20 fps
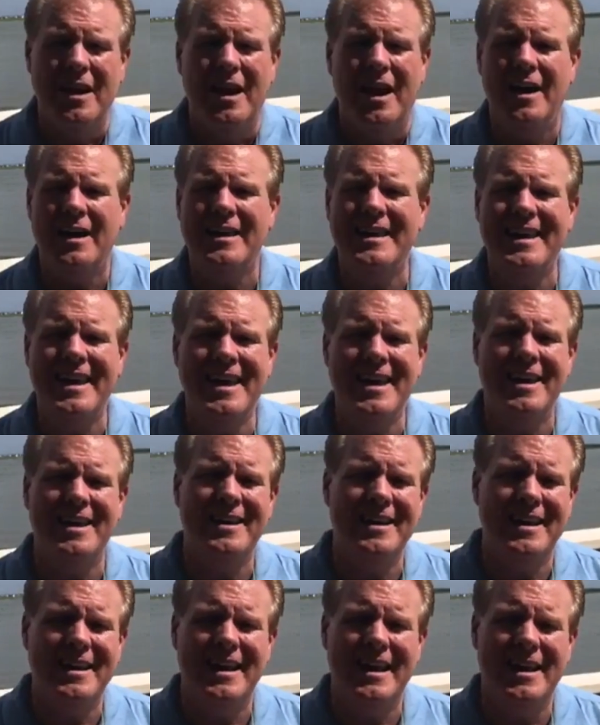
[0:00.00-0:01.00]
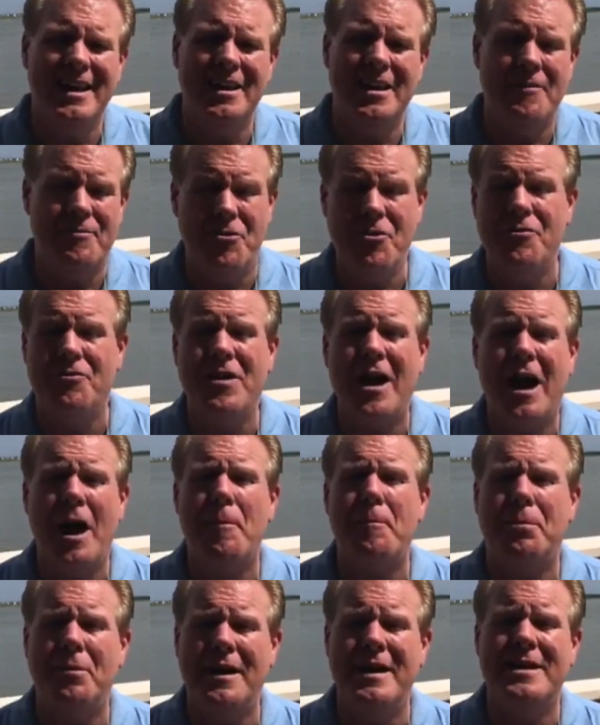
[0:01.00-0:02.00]
Again, if you've
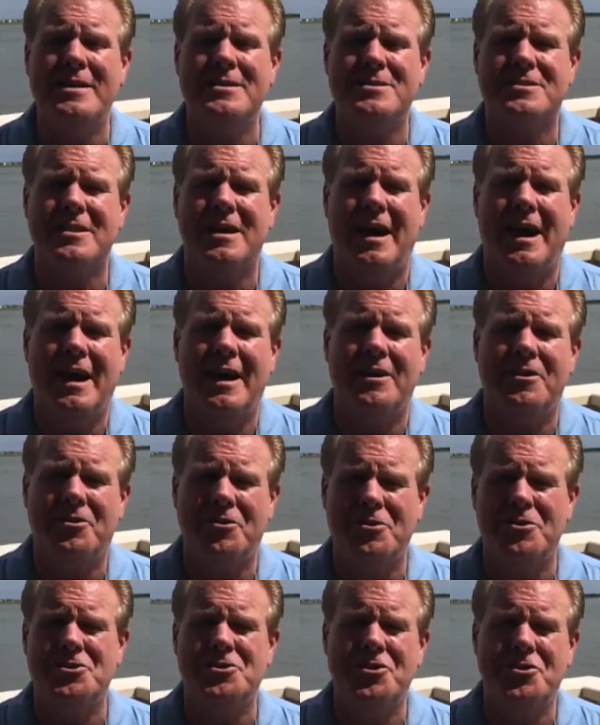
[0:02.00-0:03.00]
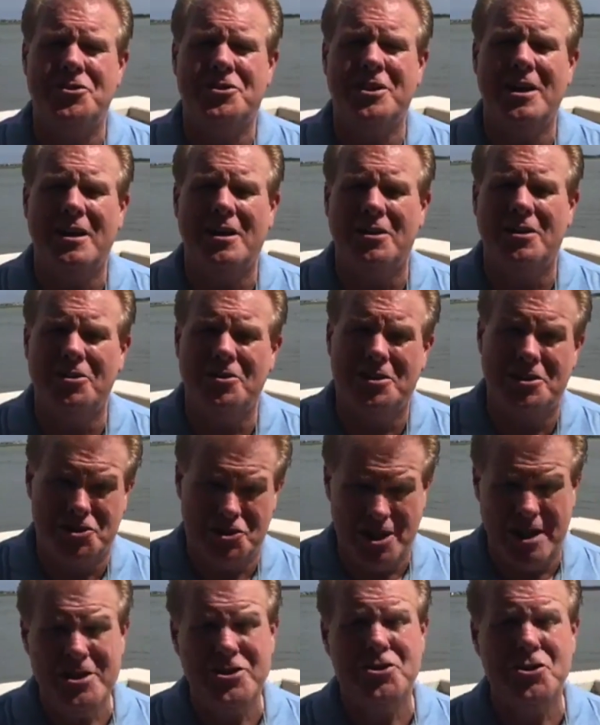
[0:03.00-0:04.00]
got plans, I encourage you to take a look at
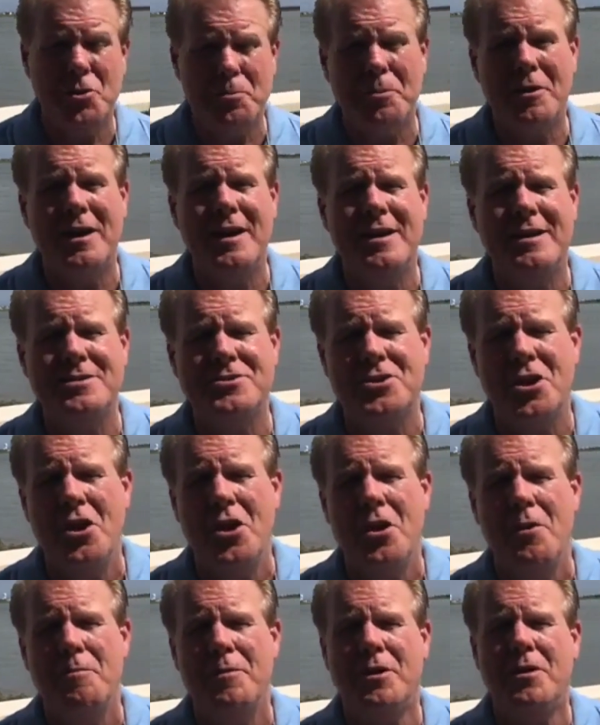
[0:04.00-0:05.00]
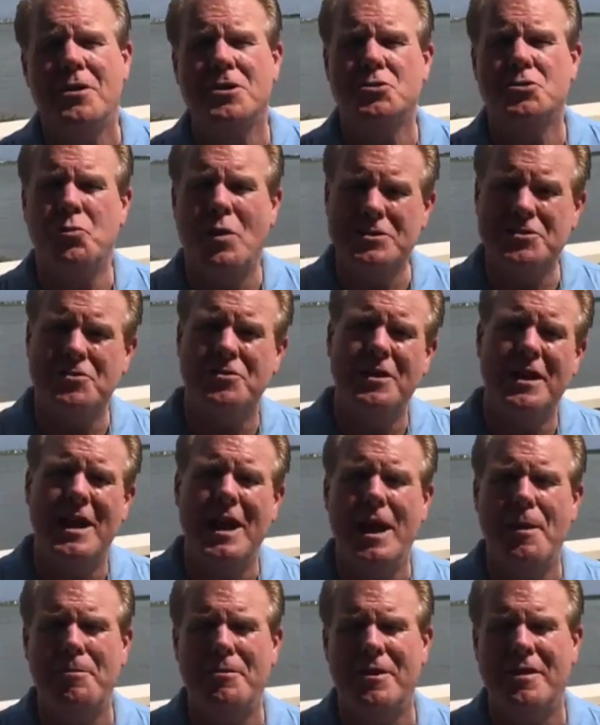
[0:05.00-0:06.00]
changing your plans because what's going to
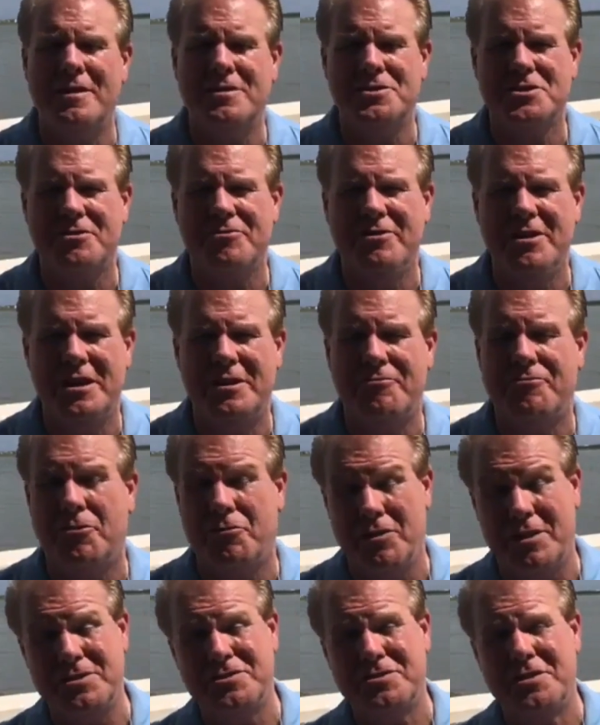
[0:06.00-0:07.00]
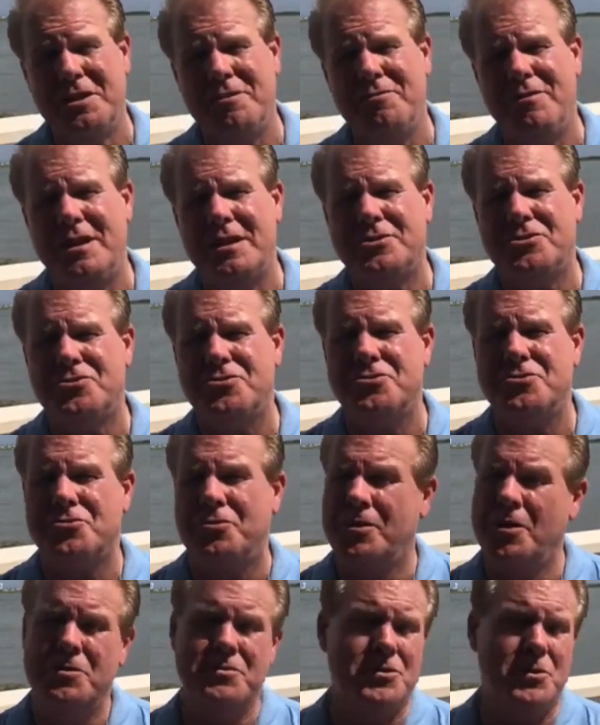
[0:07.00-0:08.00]
happen at this event for real estate investors
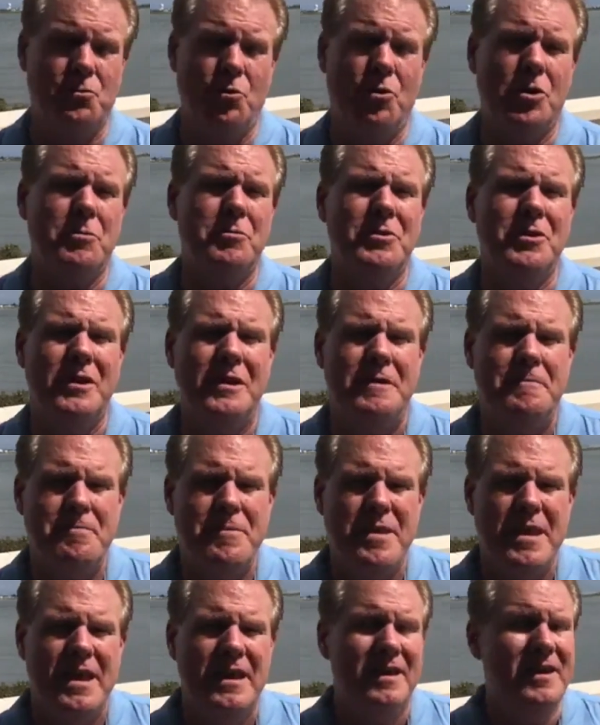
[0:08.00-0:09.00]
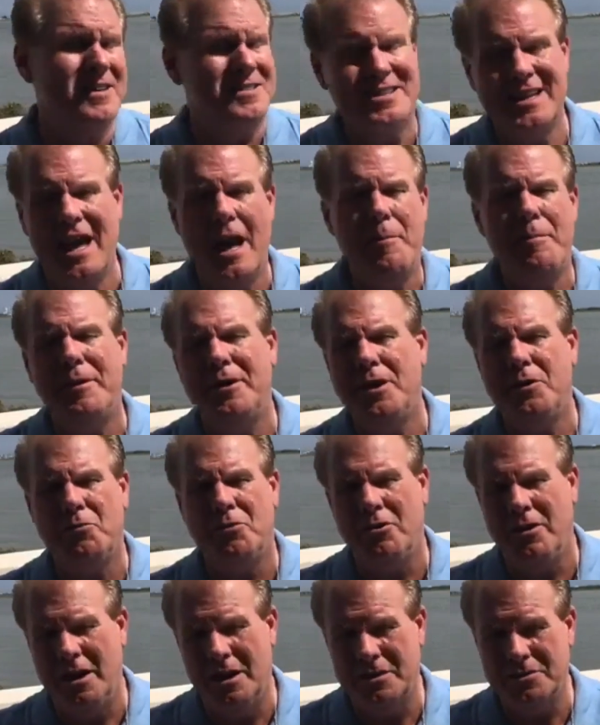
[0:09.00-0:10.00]
or those that want to be doesn't happen
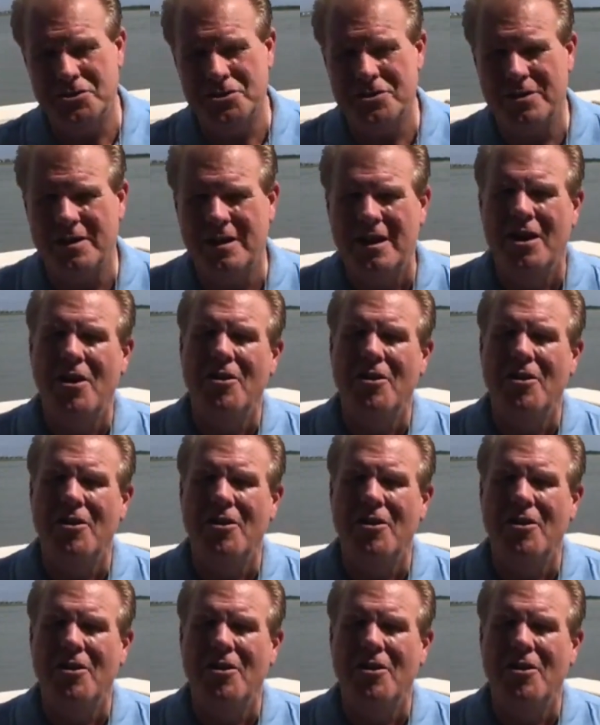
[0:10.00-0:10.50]
anywhere else.